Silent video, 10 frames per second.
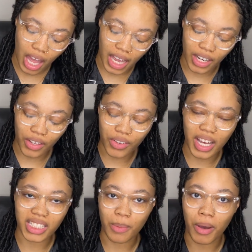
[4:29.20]
I know you're
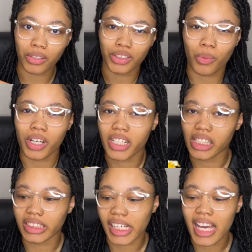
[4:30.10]
not supposed to wear
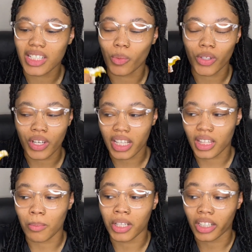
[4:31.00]
contacts when you get
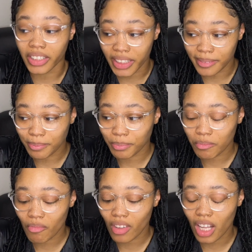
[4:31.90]
them done.
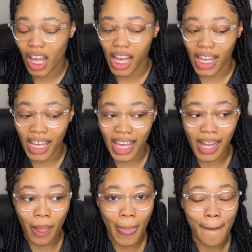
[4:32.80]

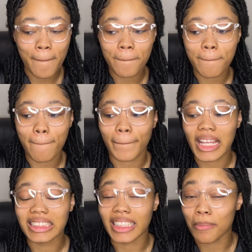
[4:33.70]
And
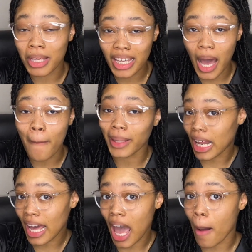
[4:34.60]
see me, I'm
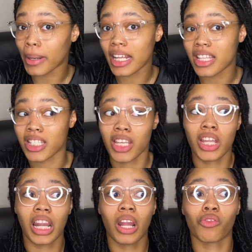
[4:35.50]
blind. I'm gonna need to see
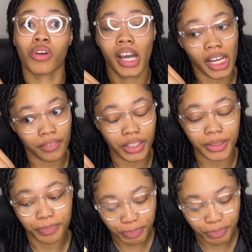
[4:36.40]
you right after.